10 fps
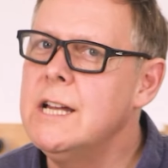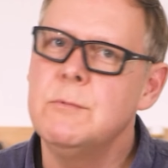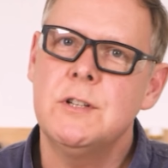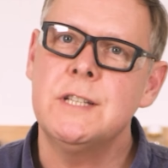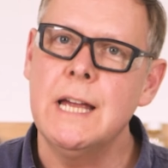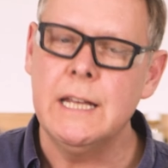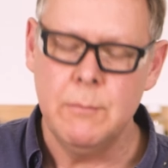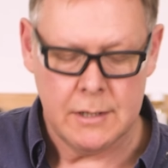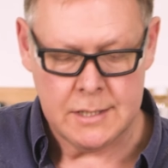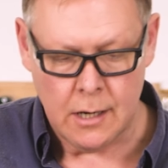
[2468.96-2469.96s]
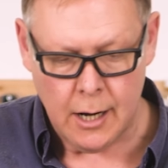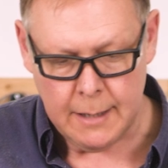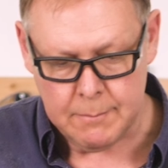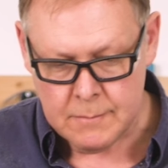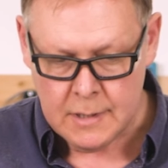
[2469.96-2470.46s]
I'm just taking my
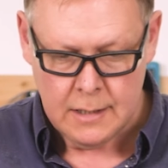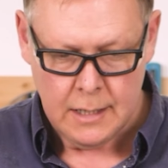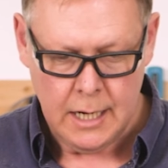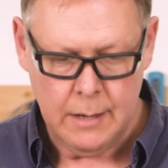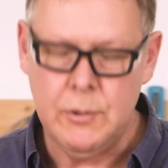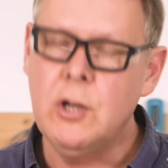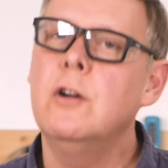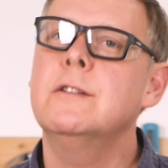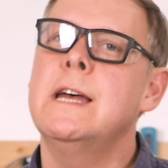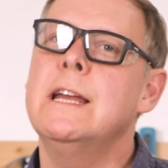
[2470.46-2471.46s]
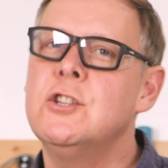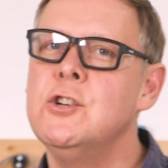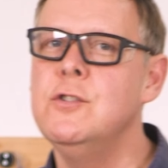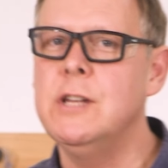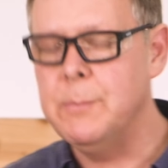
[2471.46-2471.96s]
time. You can't take
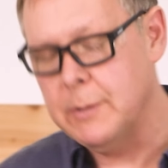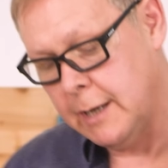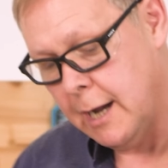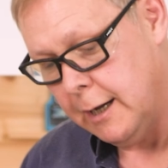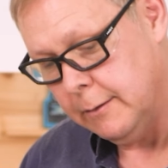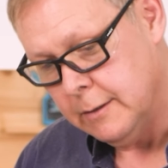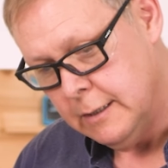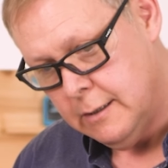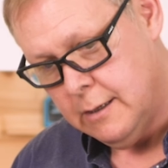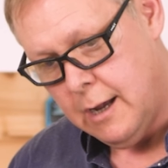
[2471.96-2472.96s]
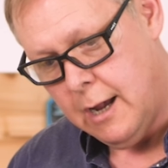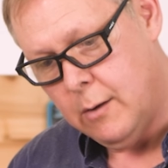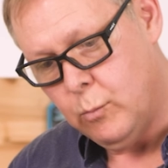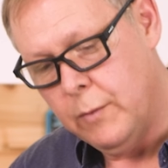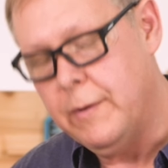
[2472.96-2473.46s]
too deep a cut
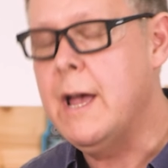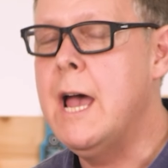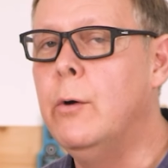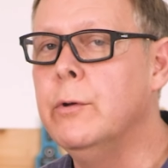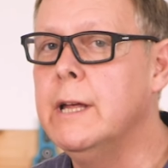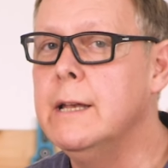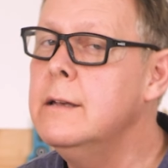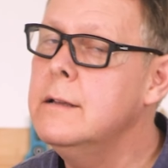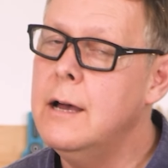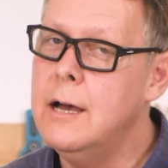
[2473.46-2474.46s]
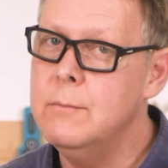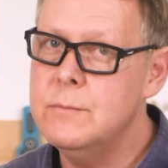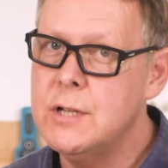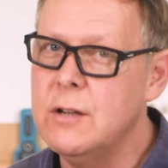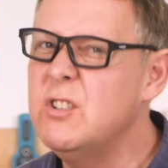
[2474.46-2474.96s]
with it held in,
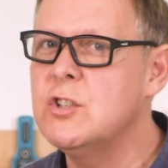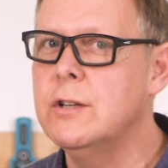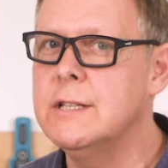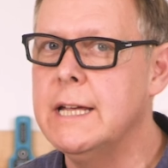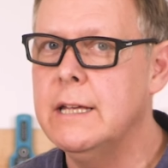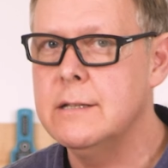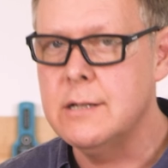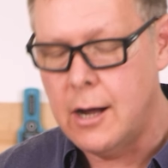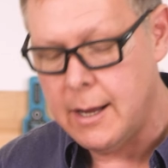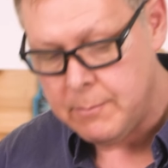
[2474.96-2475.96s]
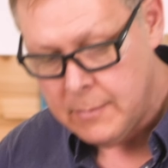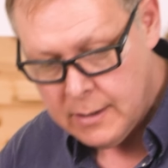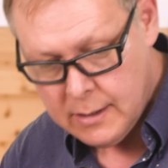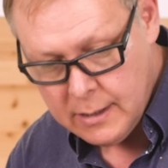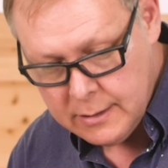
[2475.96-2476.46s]
so you just got to take your time
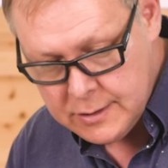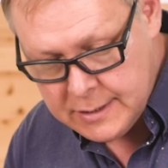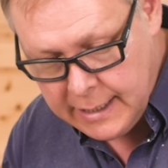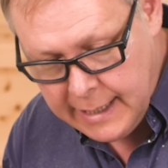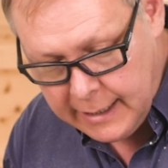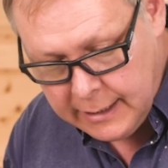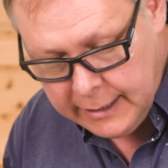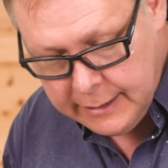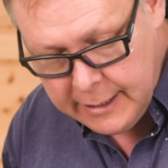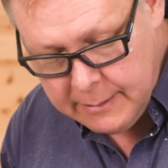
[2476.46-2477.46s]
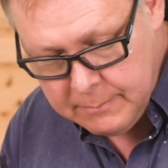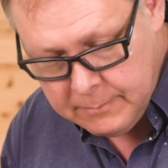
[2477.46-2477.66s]
and just get that cleaned up.